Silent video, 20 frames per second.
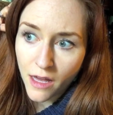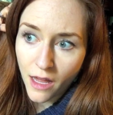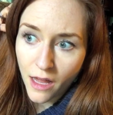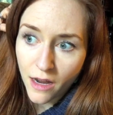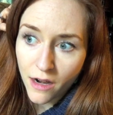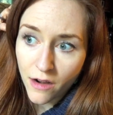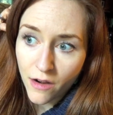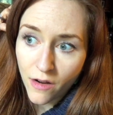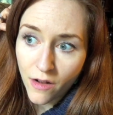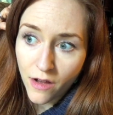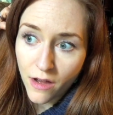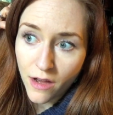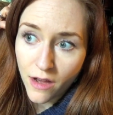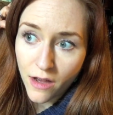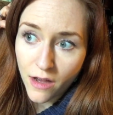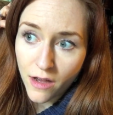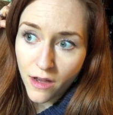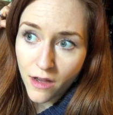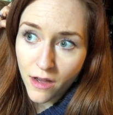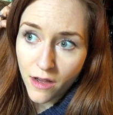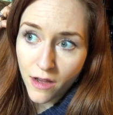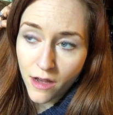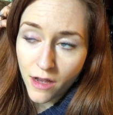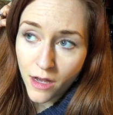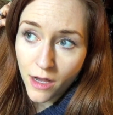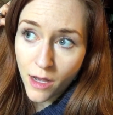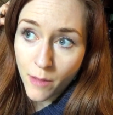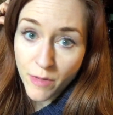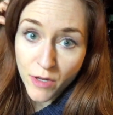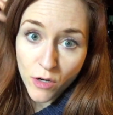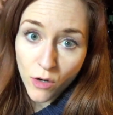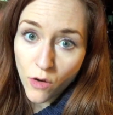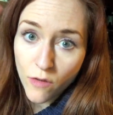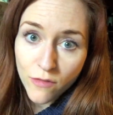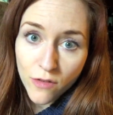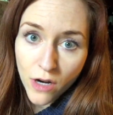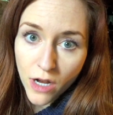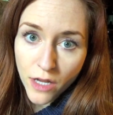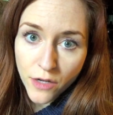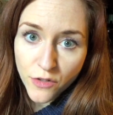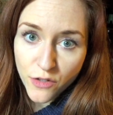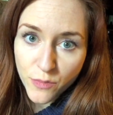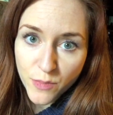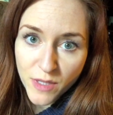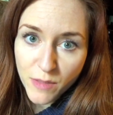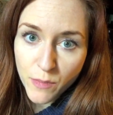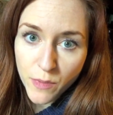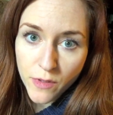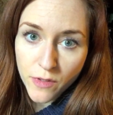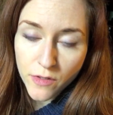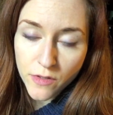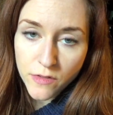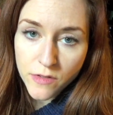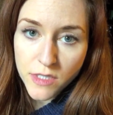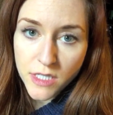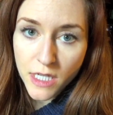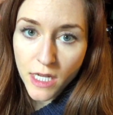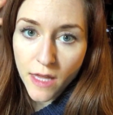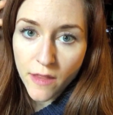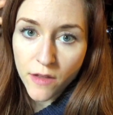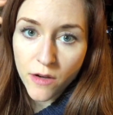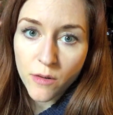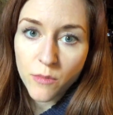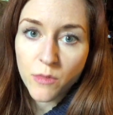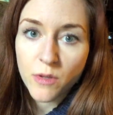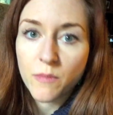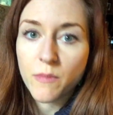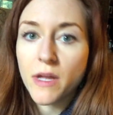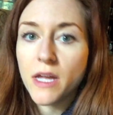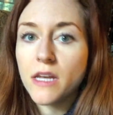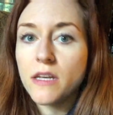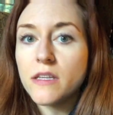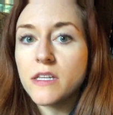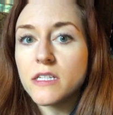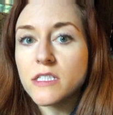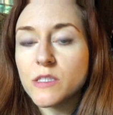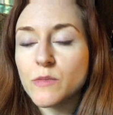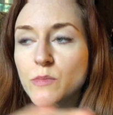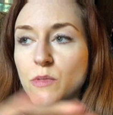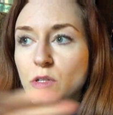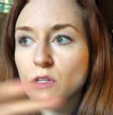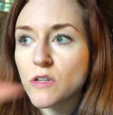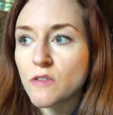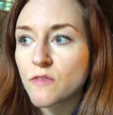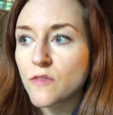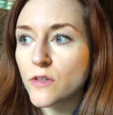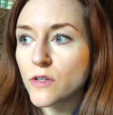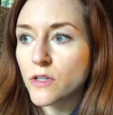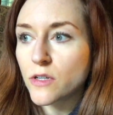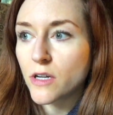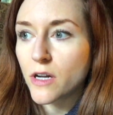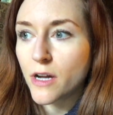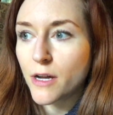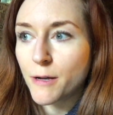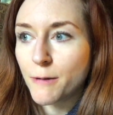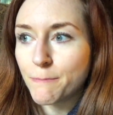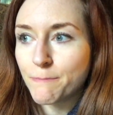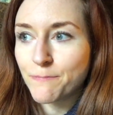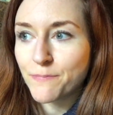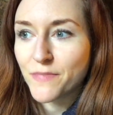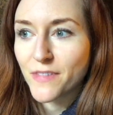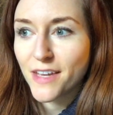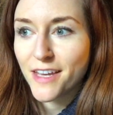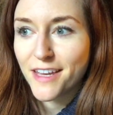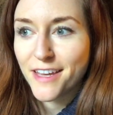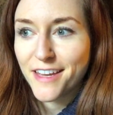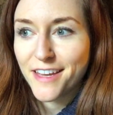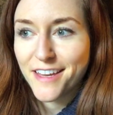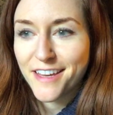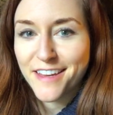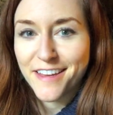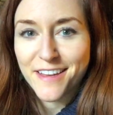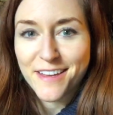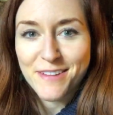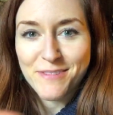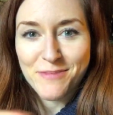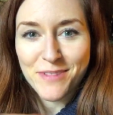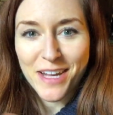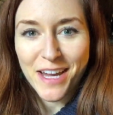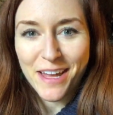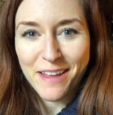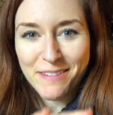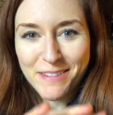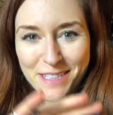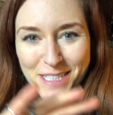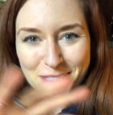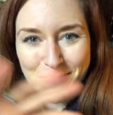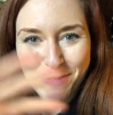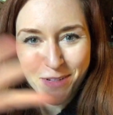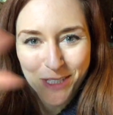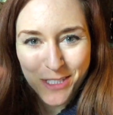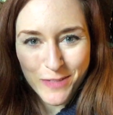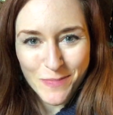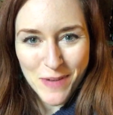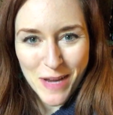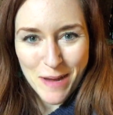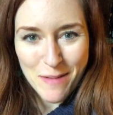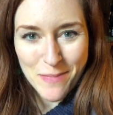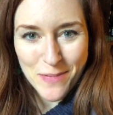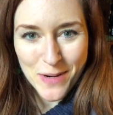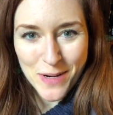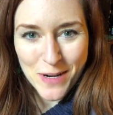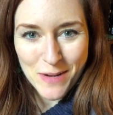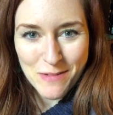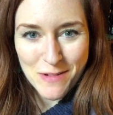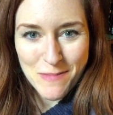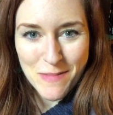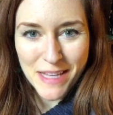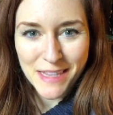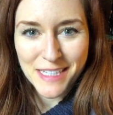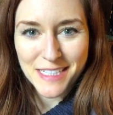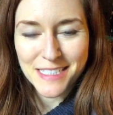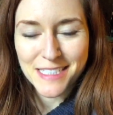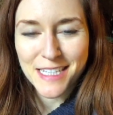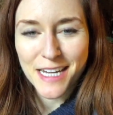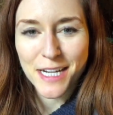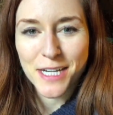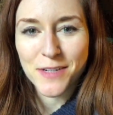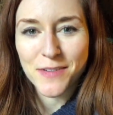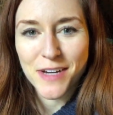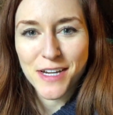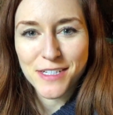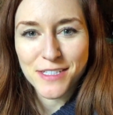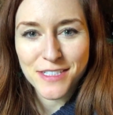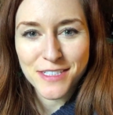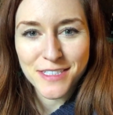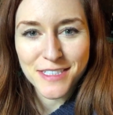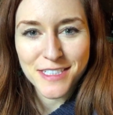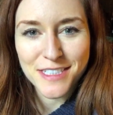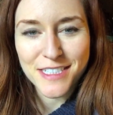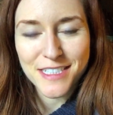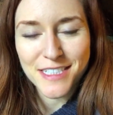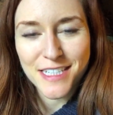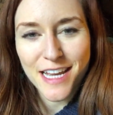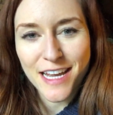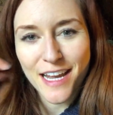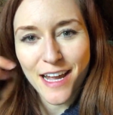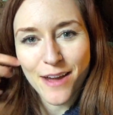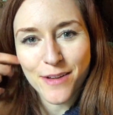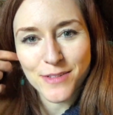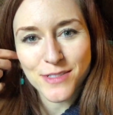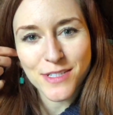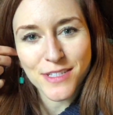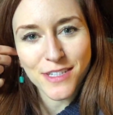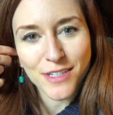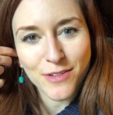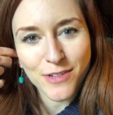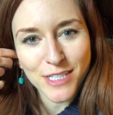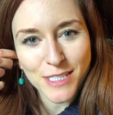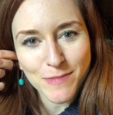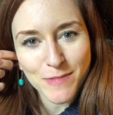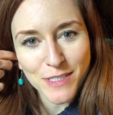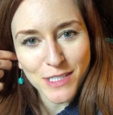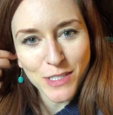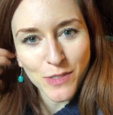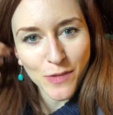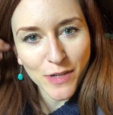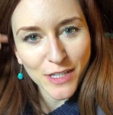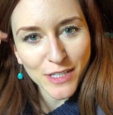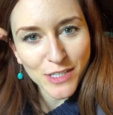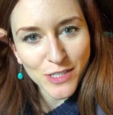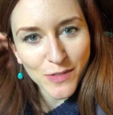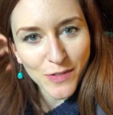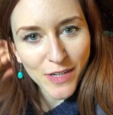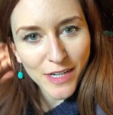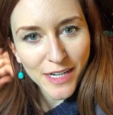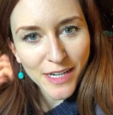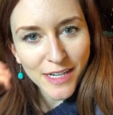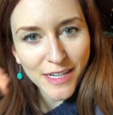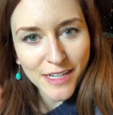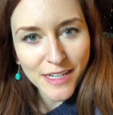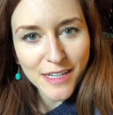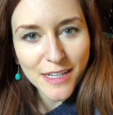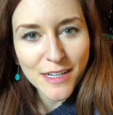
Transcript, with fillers: I don't know, I mean, over 100 people together, and we made these beautiful, we got this butcher paper, and we made these decorations to take out to the Christmas Toy and Joy